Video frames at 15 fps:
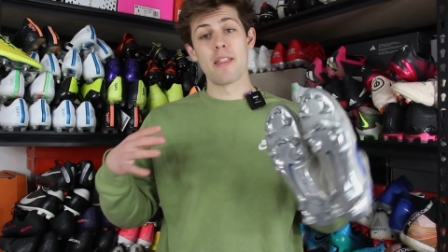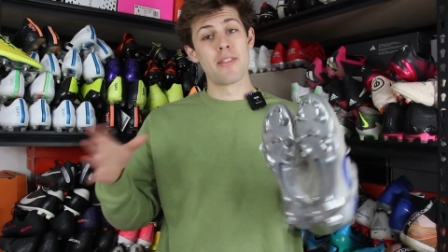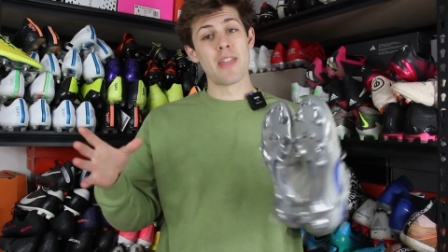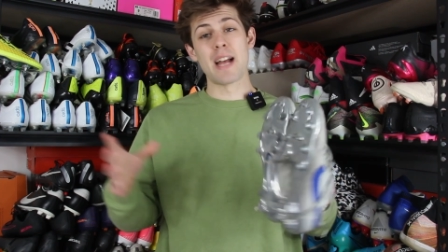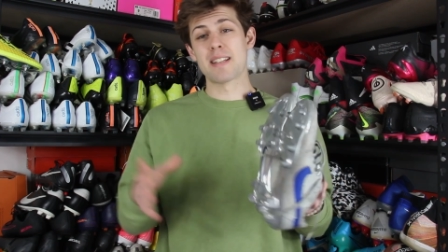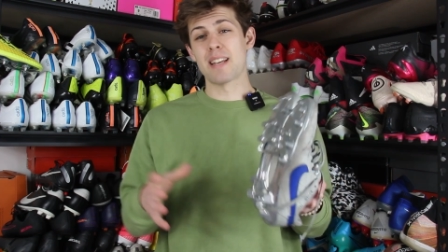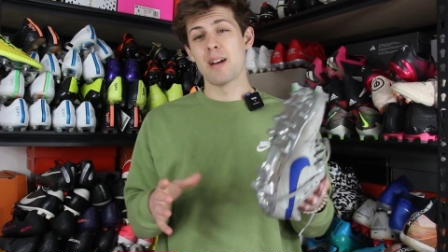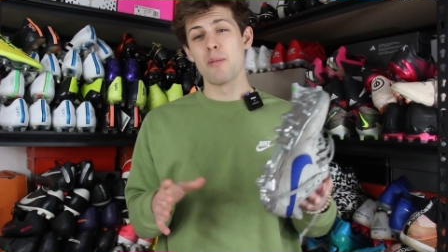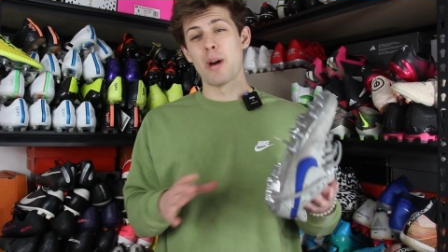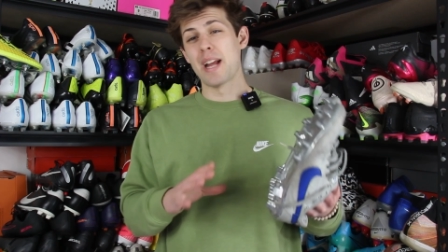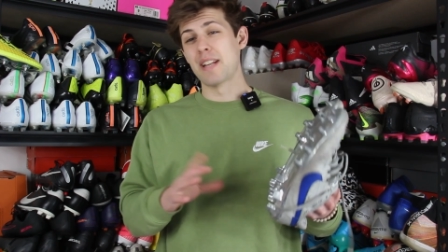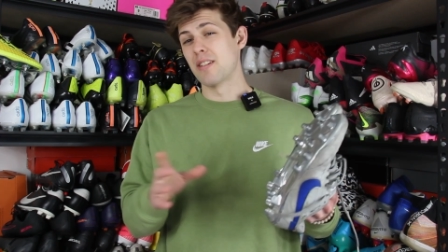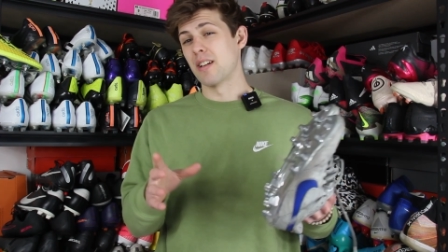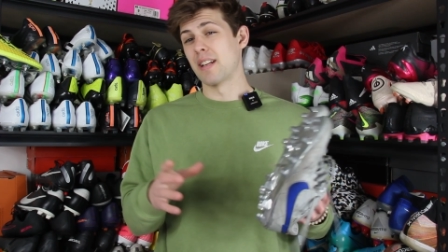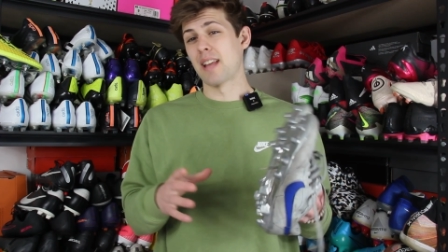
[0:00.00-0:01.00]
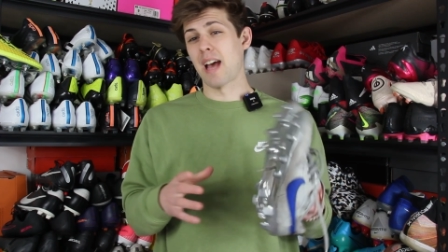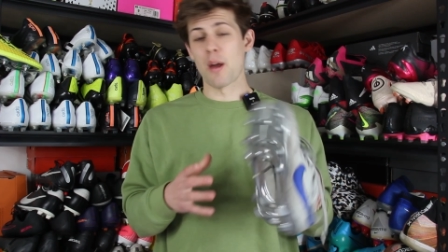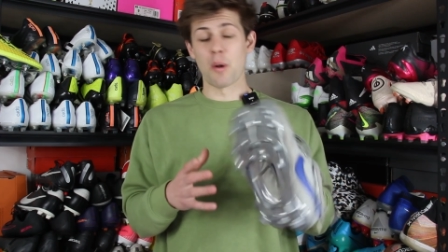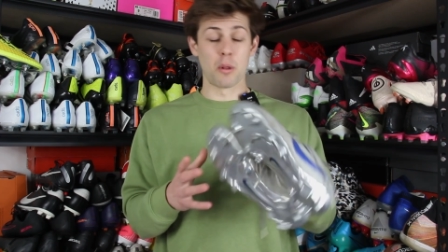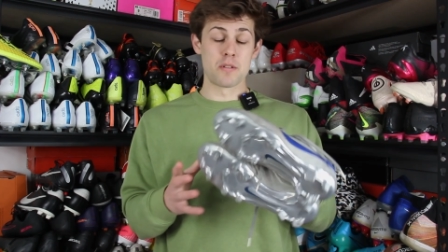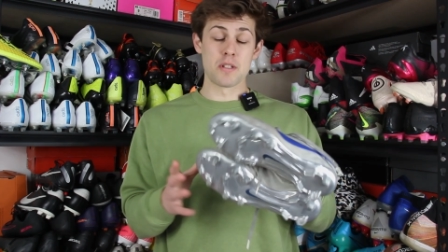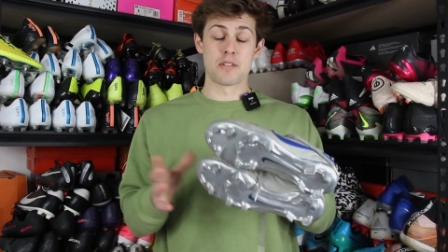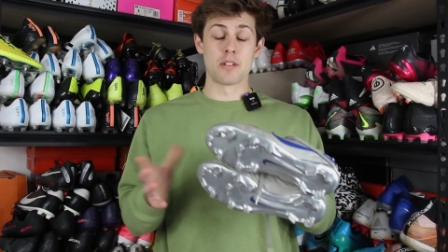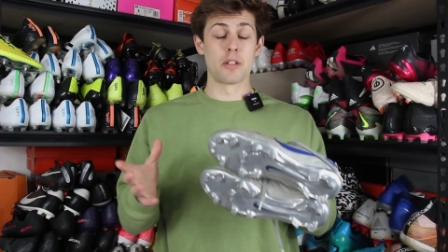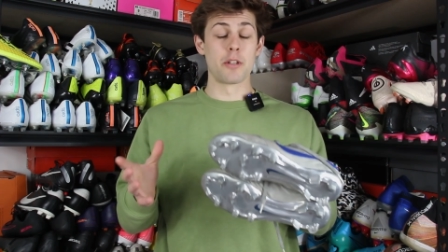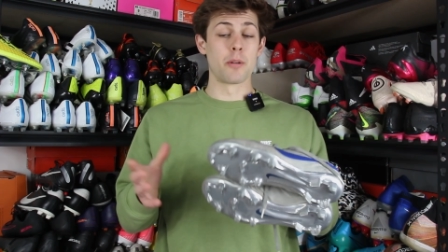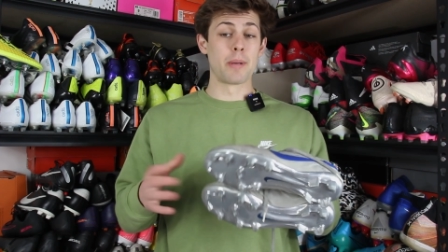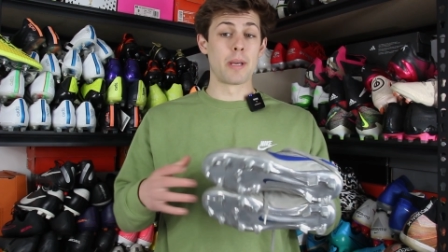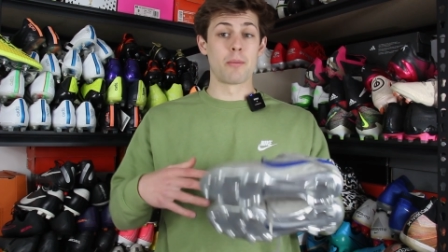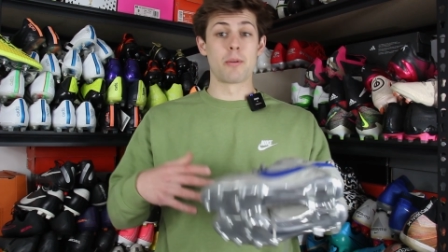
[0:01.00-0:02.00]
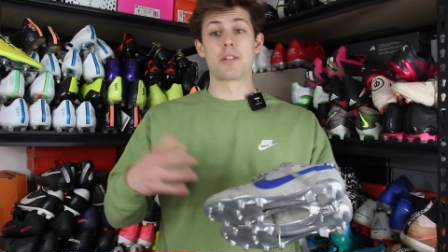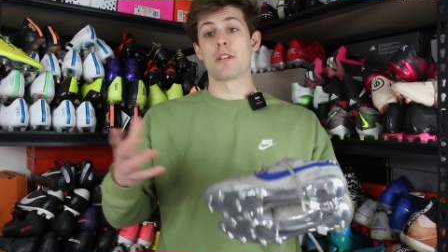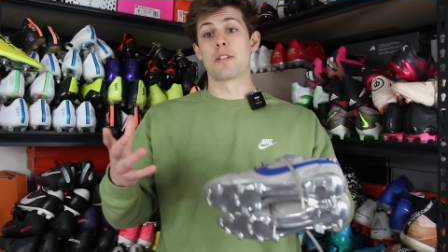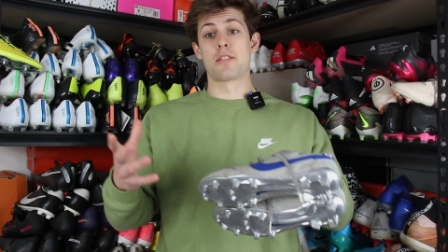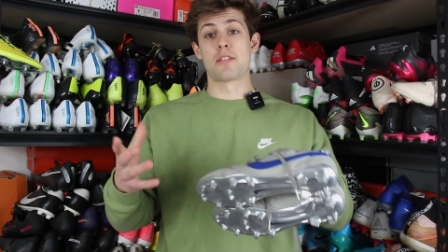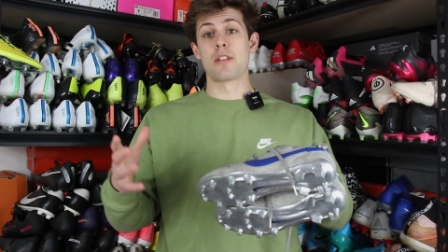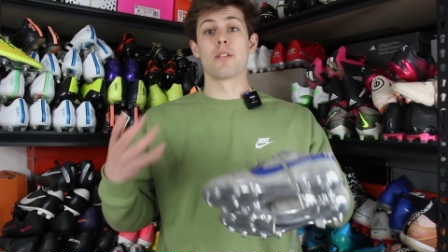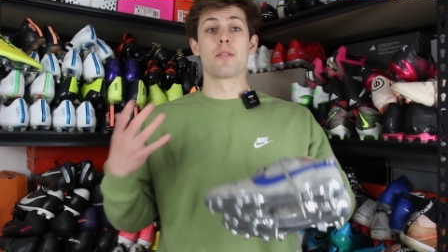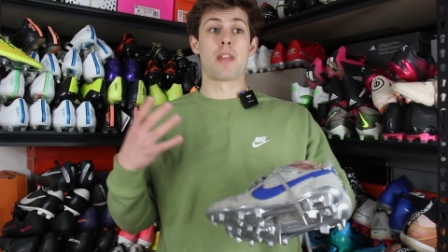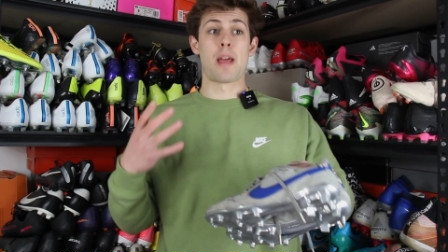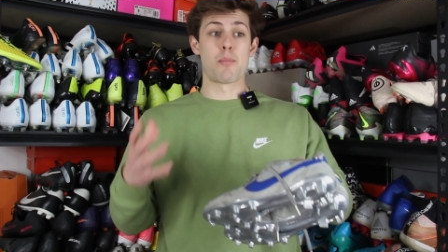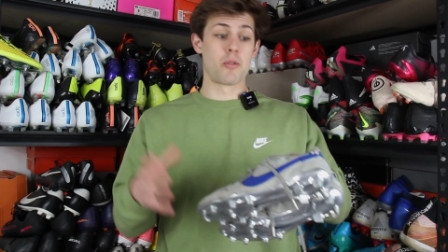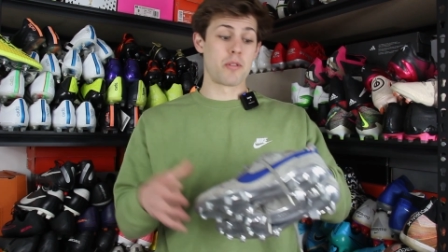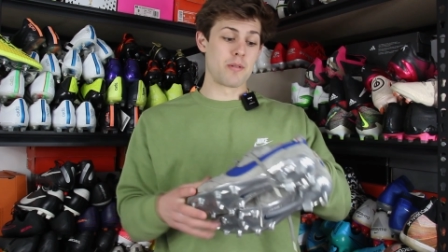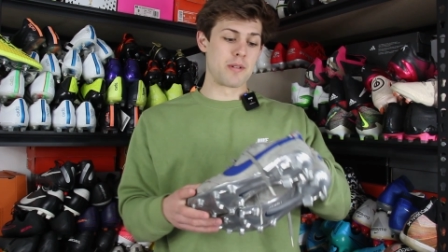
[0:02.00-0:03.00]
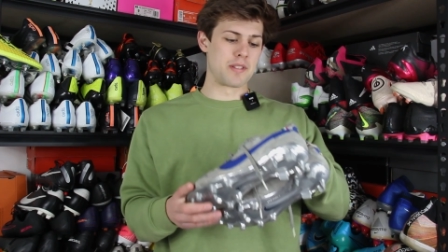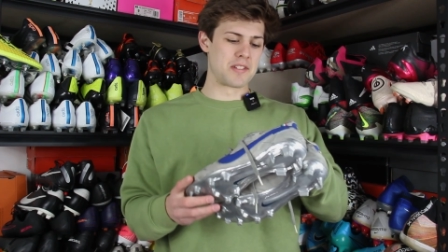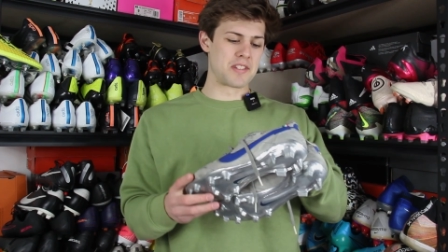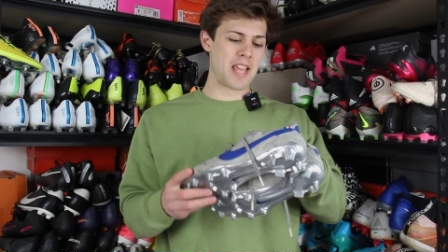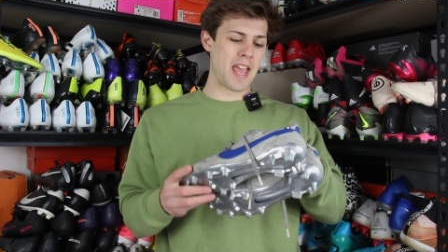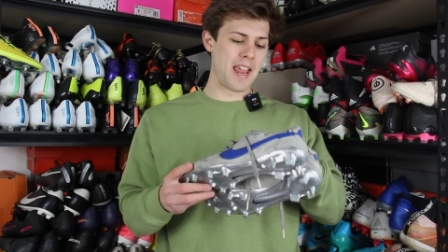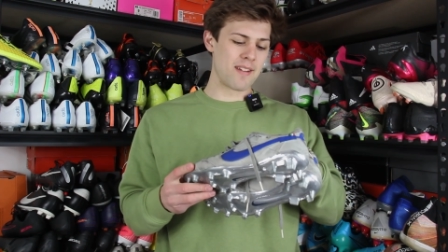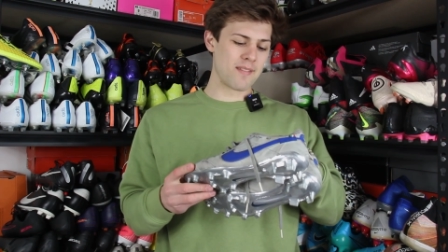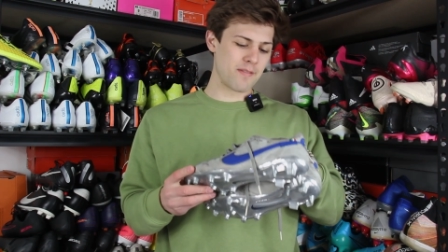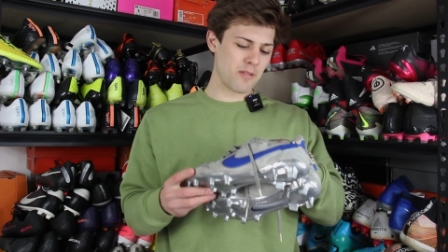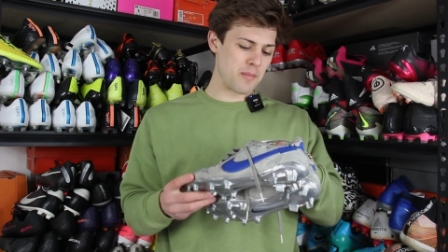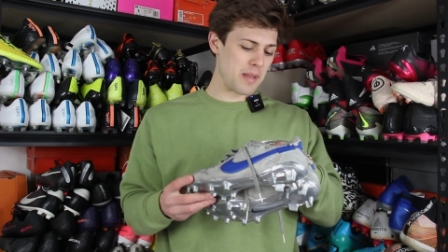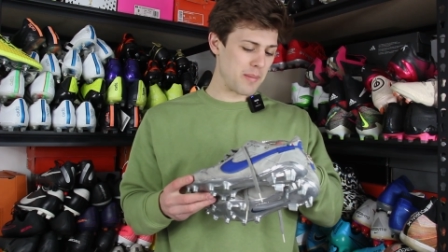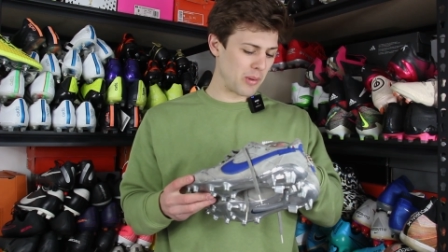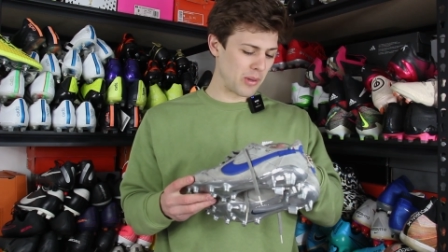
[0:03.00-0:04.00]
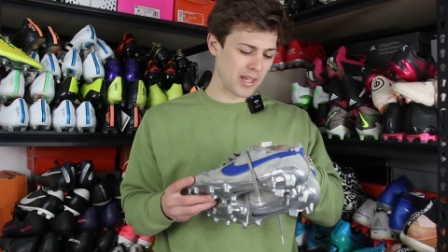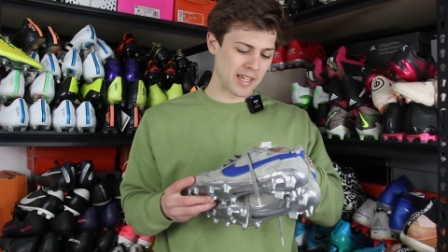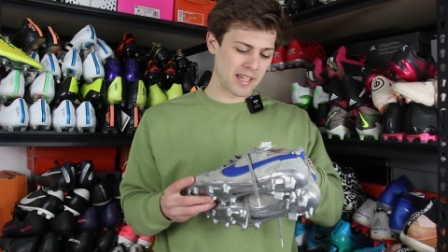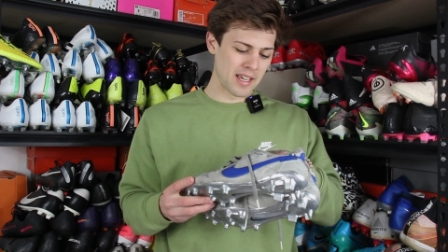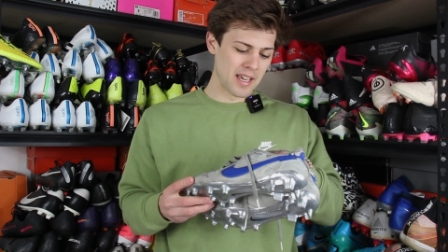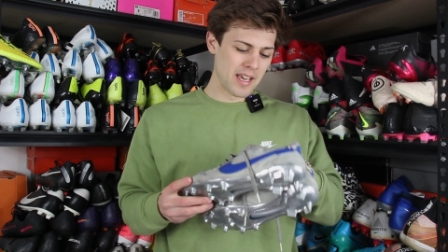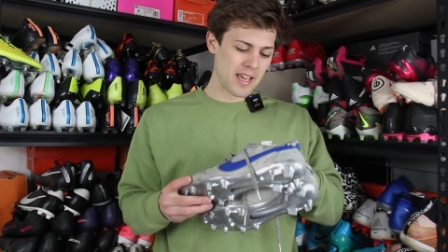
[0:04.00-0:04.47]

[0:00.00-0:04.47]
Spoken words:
That's kind of why I took it down just a little bit, which still 9.3 is insane for me, but like